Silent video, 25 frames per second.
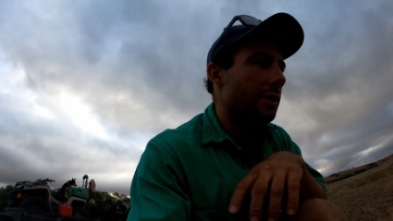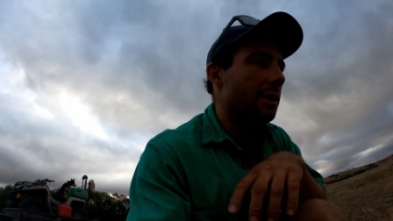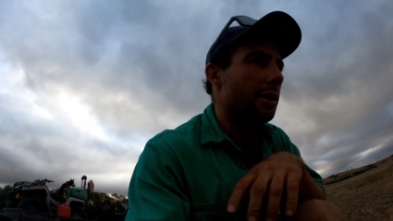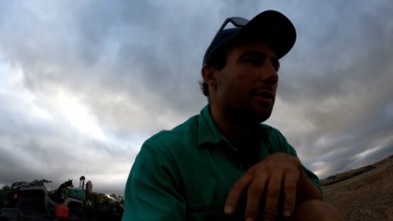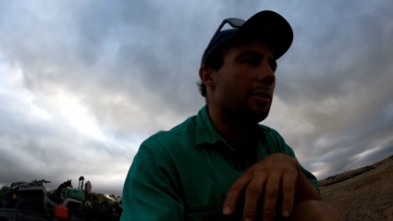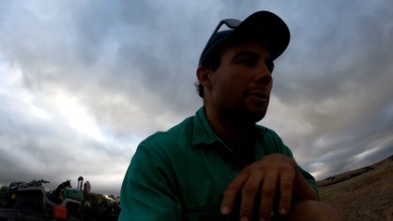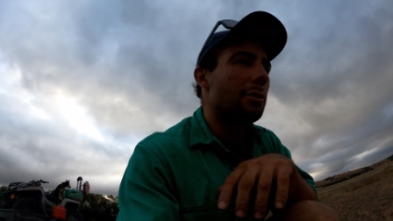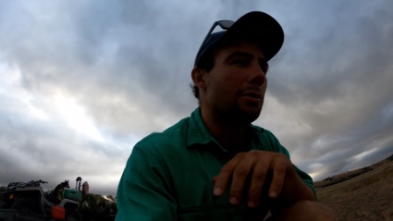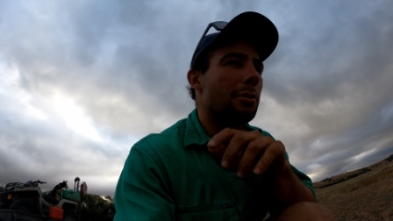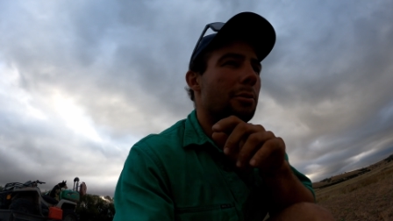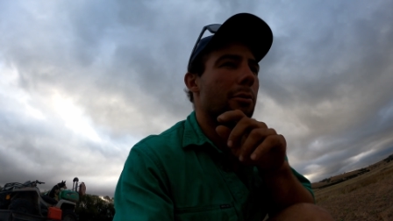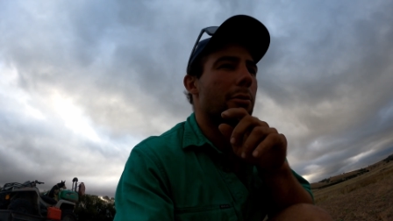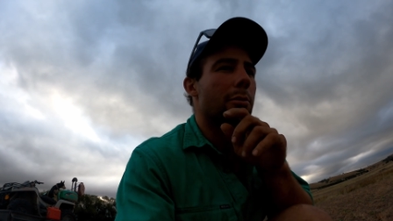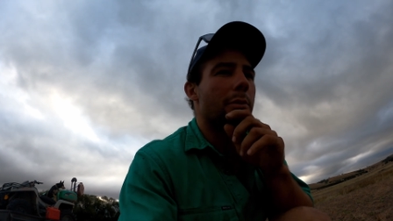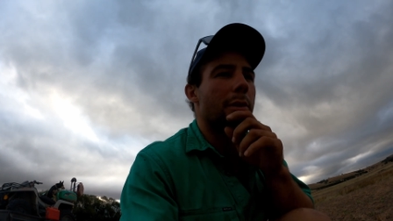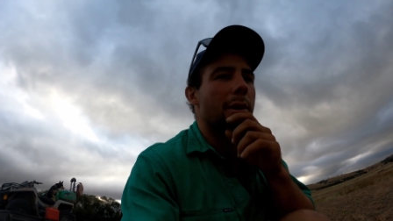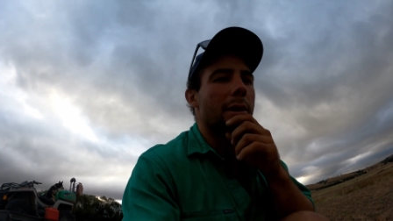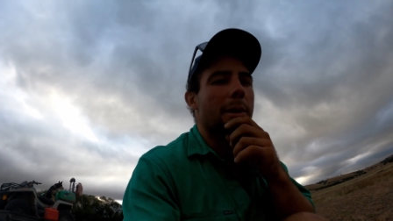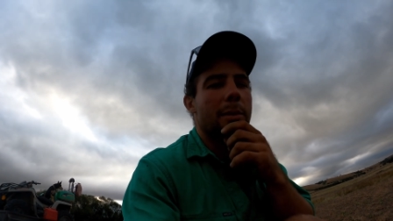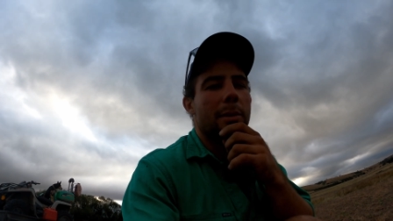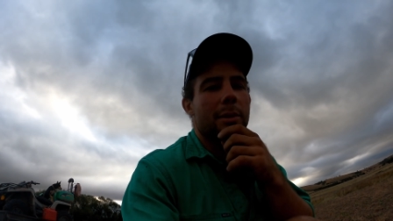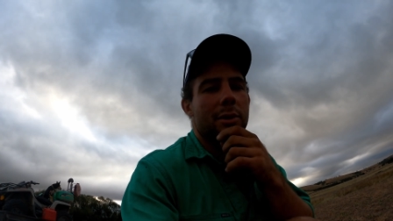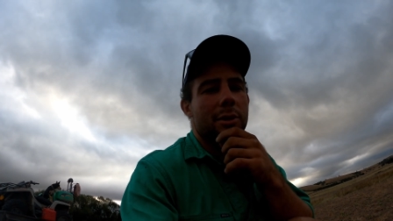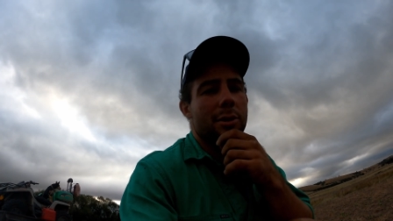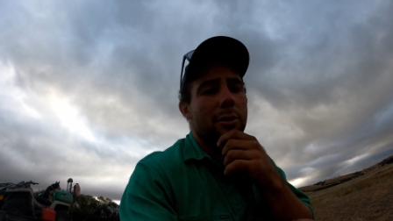I thought it would
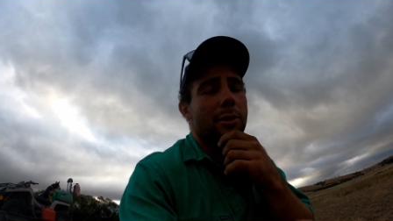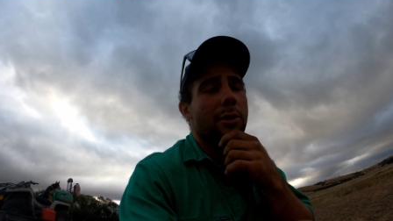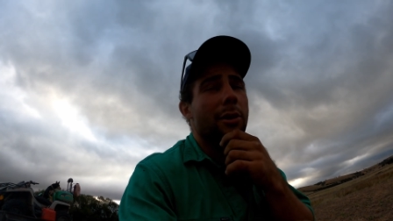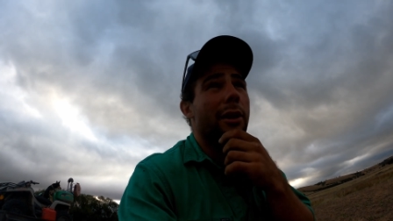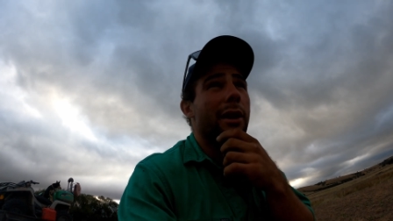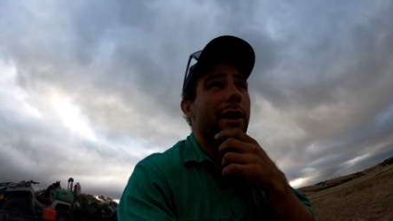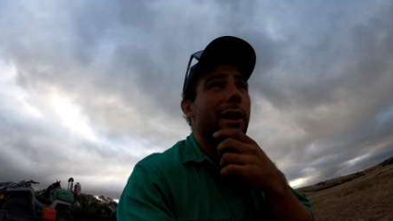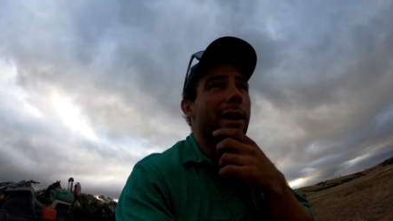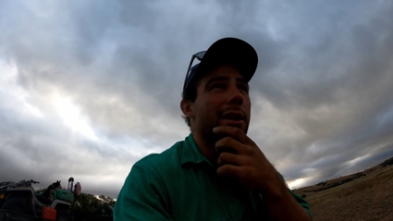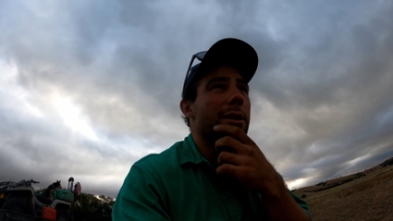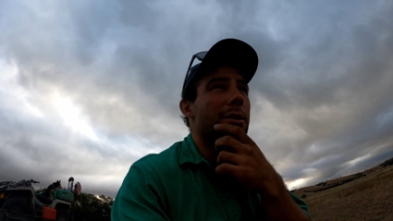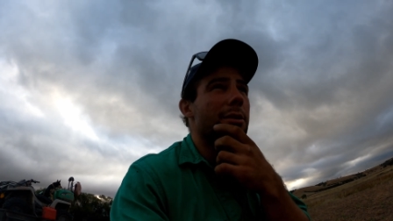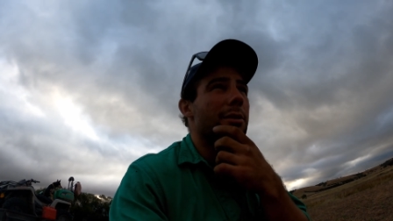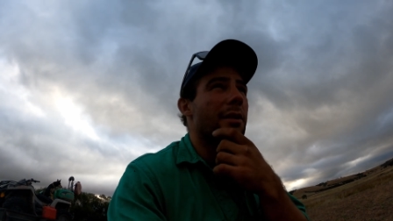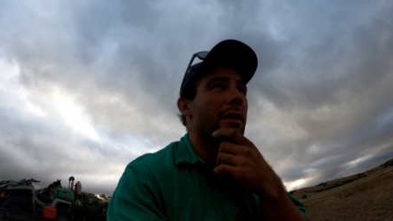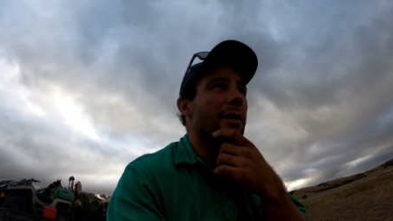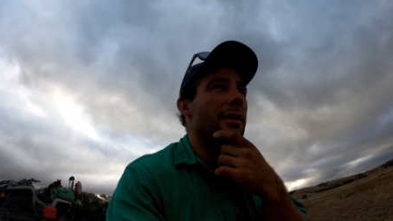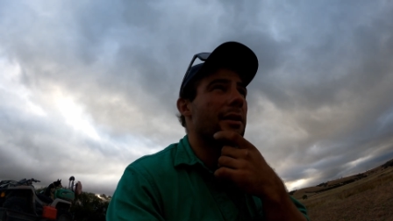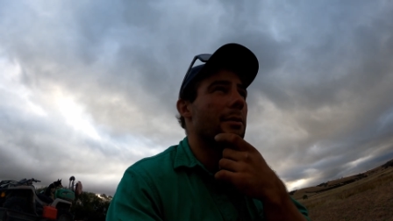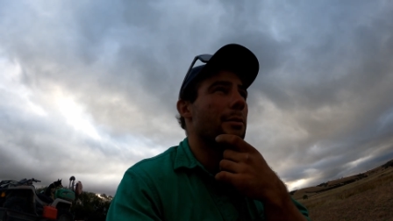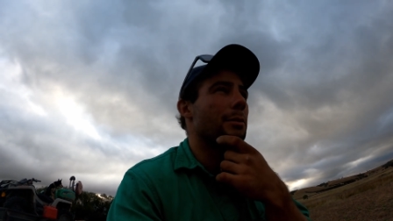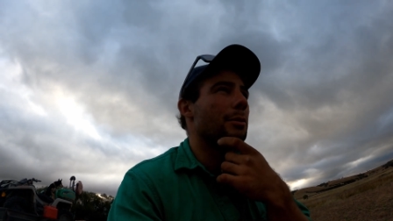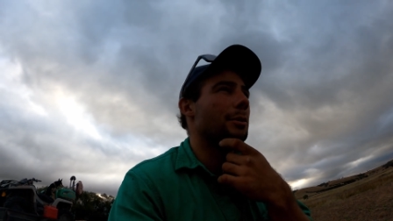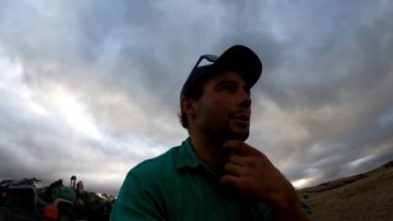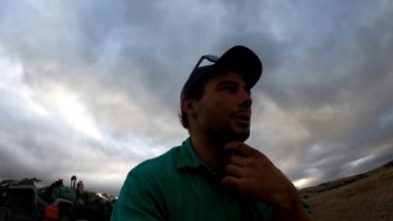be a bit dry because we've
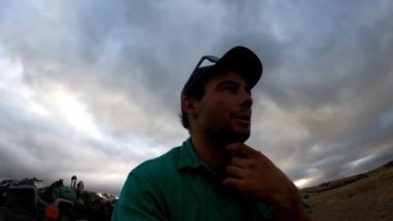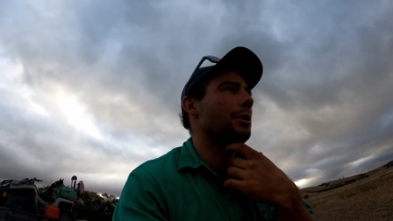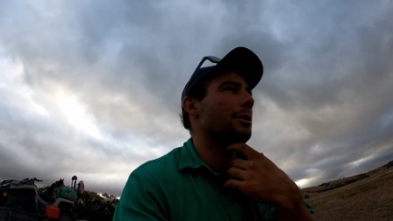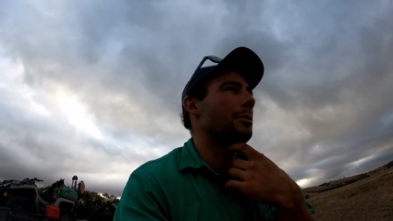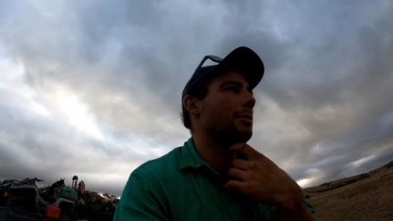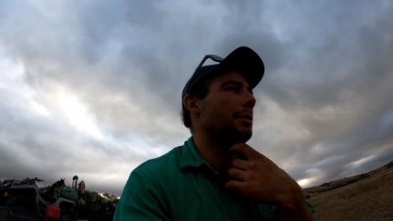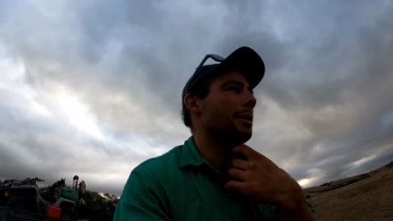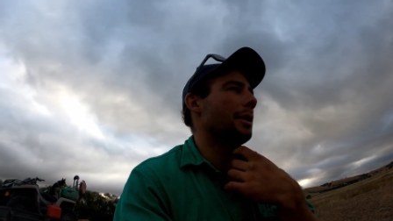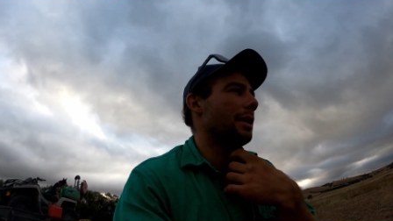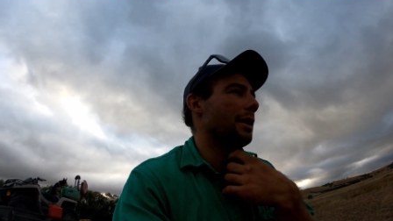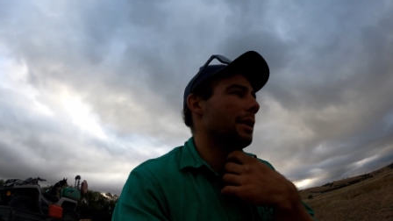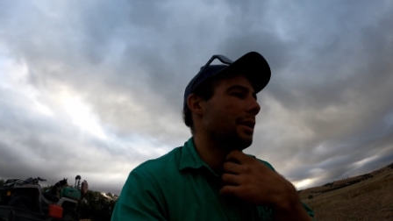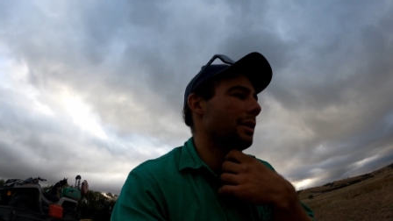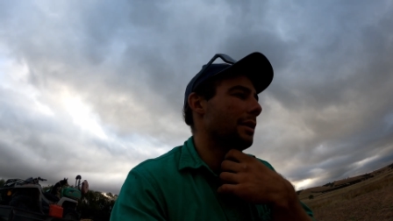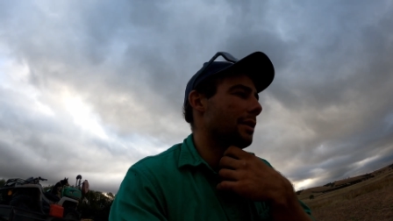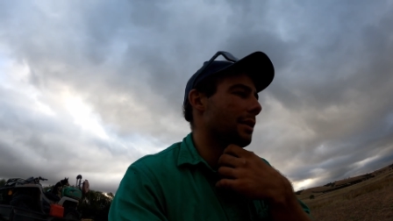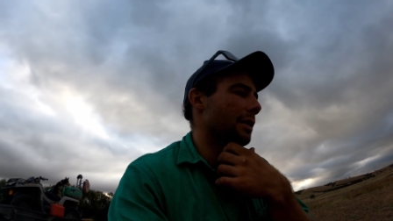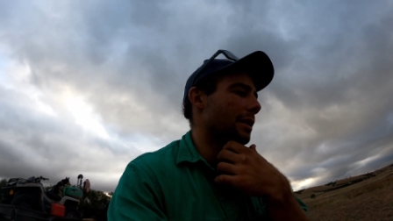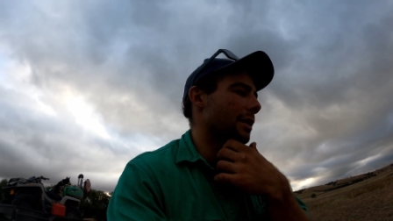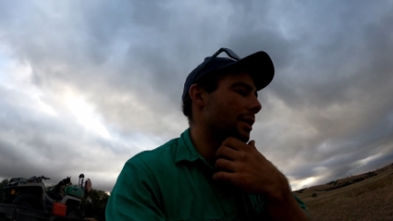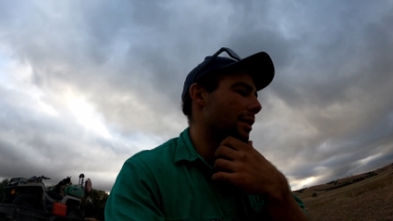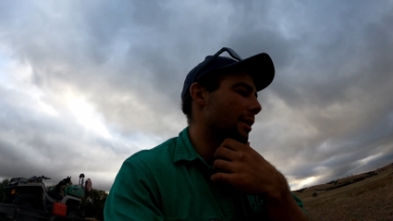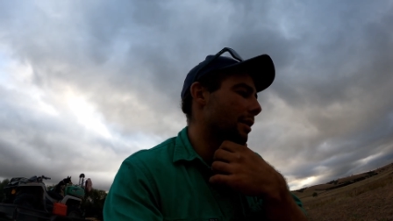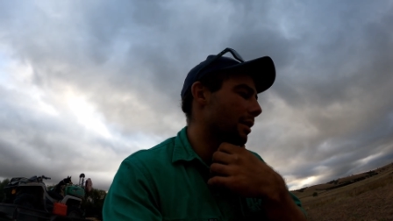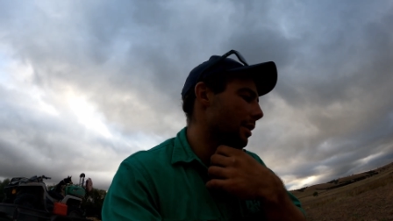had some pretty hot weather,
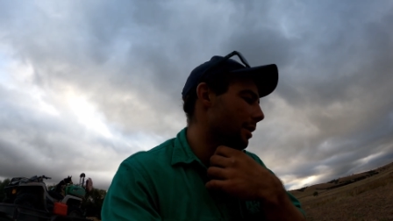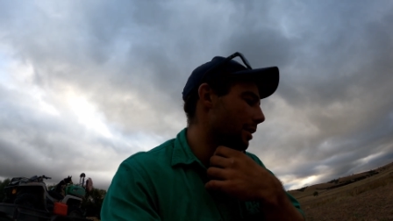so,